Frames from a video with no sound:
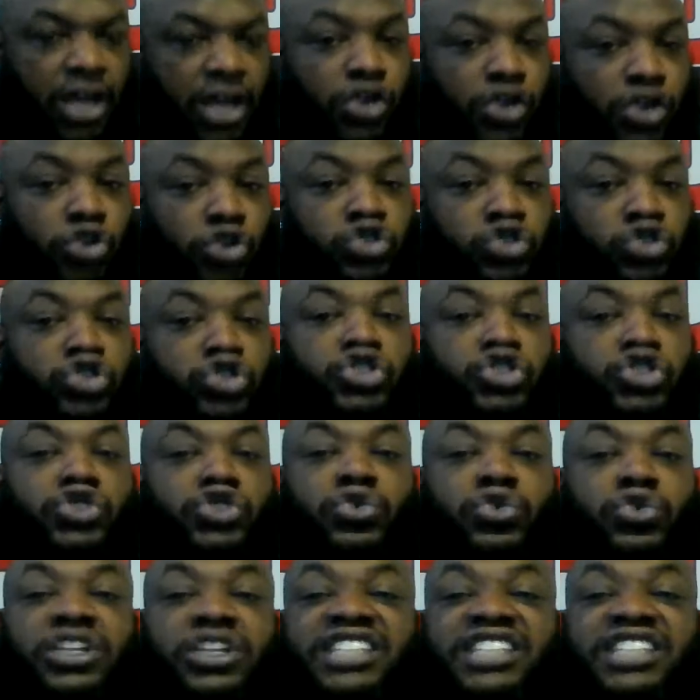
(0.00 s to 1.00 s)

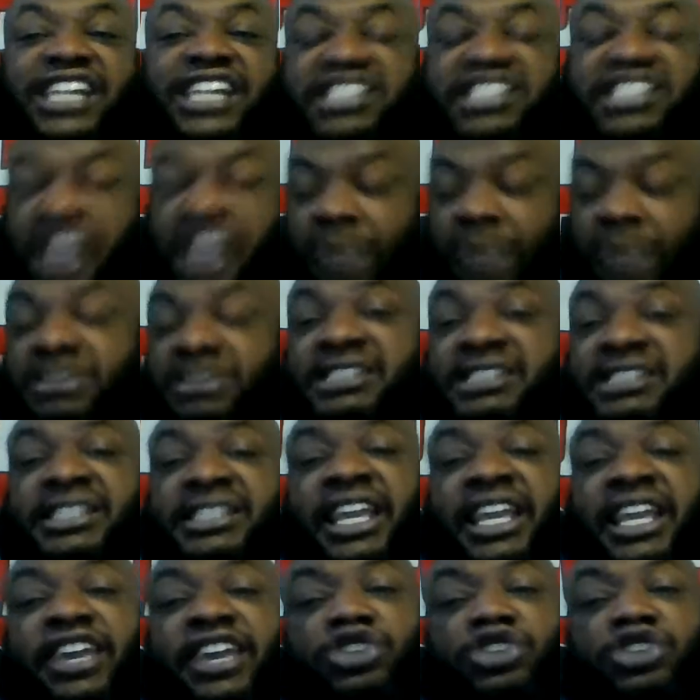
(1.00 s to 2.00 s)
Soon as I see him
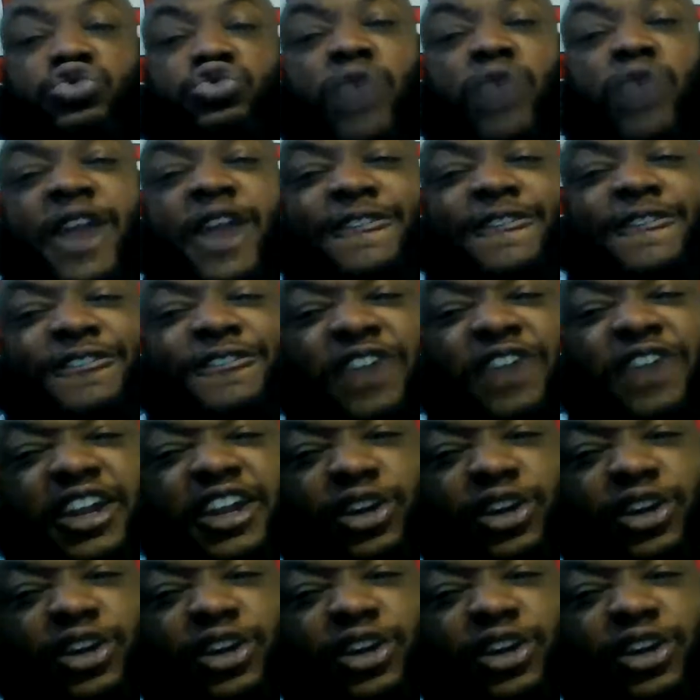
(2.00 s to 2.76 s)
stick his right foot in the